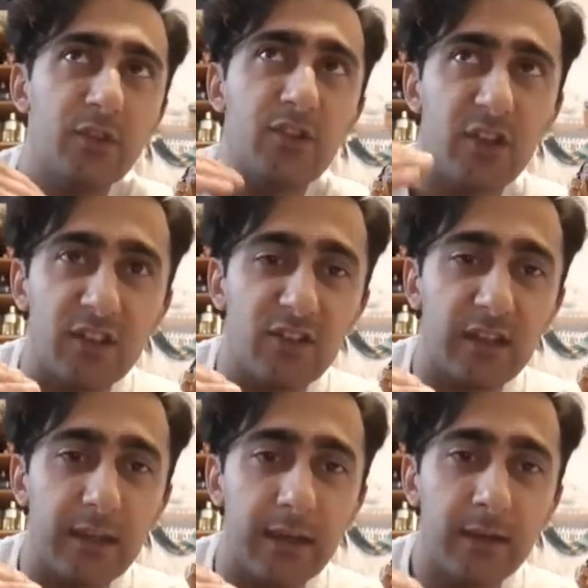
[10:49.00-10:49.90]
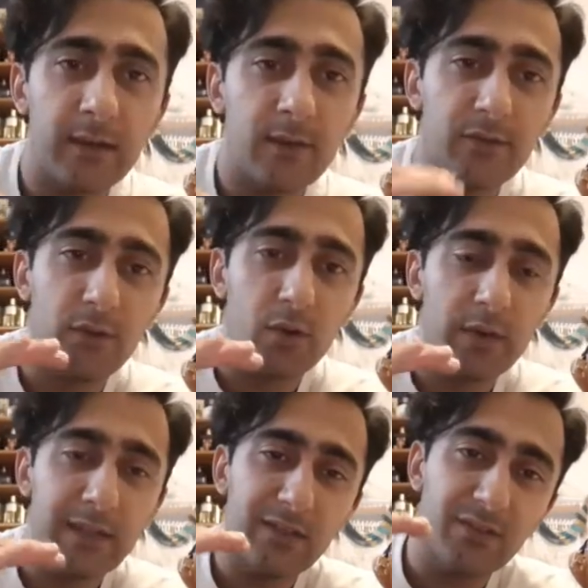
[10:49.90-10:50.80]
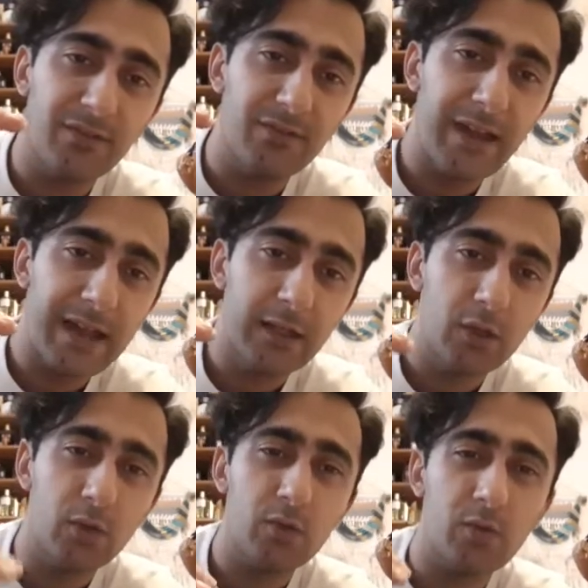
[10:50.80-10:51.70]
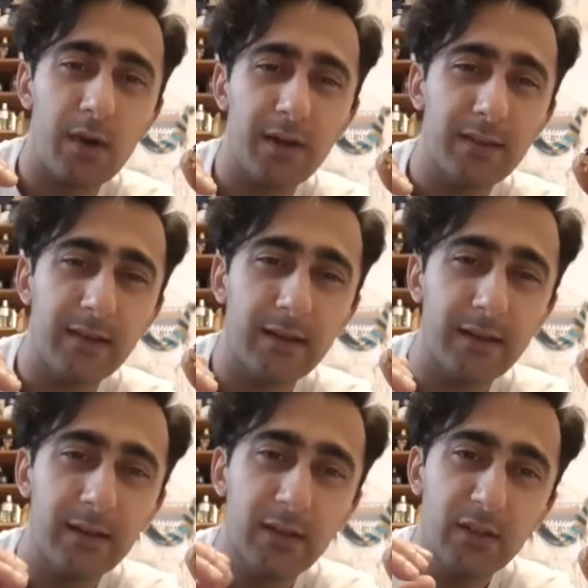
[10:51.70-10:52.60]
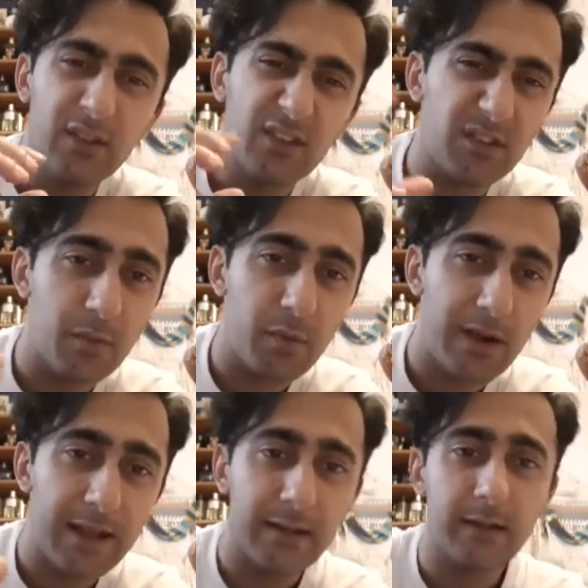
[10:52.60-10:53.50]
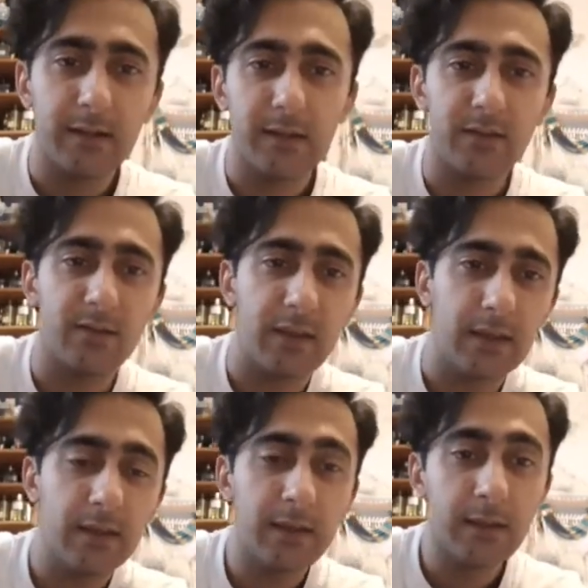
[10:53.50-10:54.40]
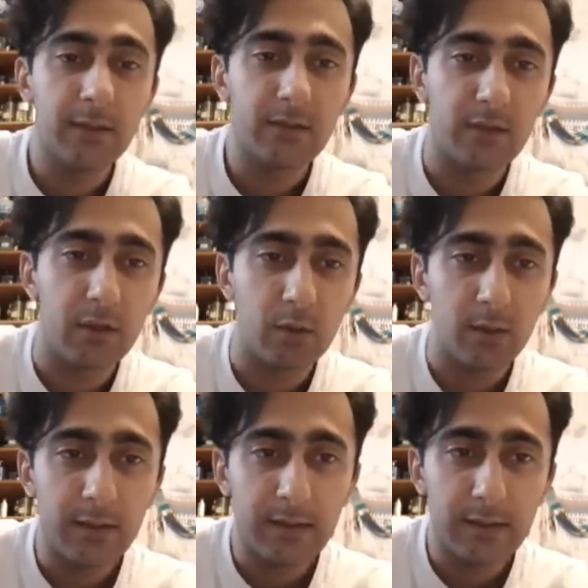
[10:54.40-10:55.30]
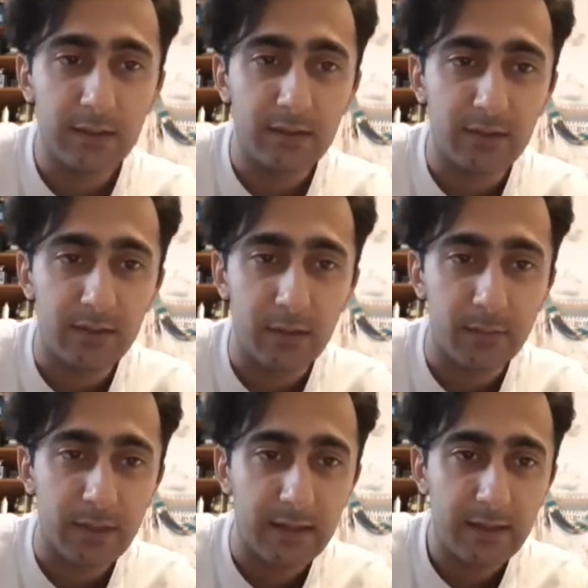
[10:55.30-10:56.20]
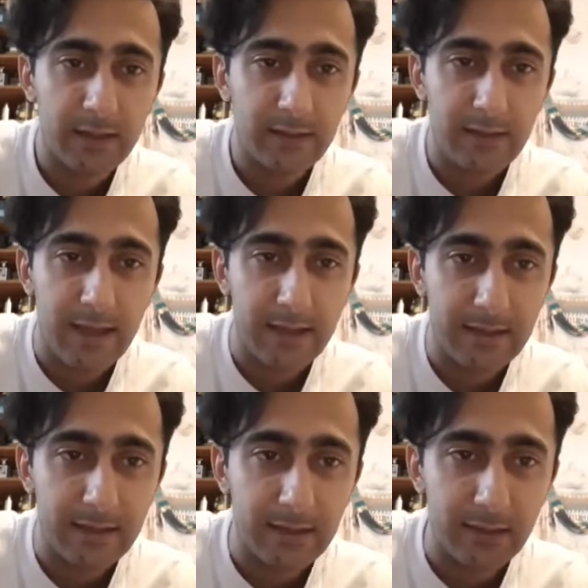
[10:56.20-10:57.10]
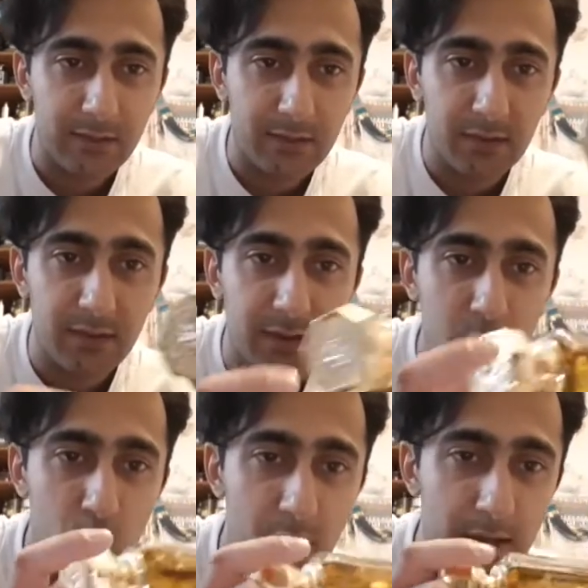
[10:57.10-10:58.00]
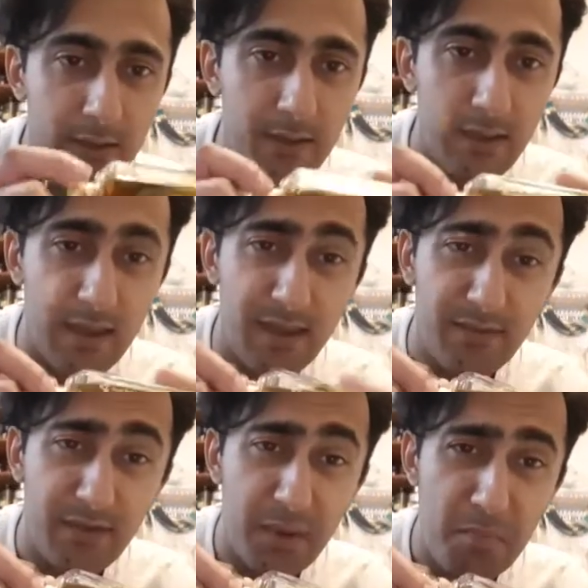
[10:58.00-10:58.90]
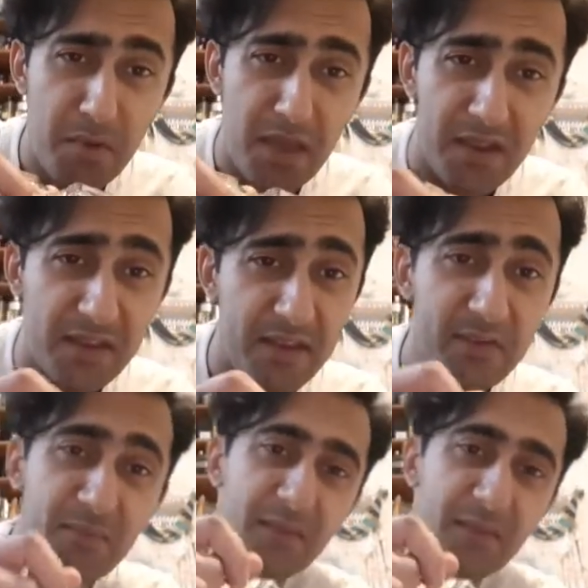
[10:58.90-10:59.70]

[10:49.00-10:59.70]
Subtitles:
judging it for its value rather than just the brand, let's say. So this is something that is worth every penny.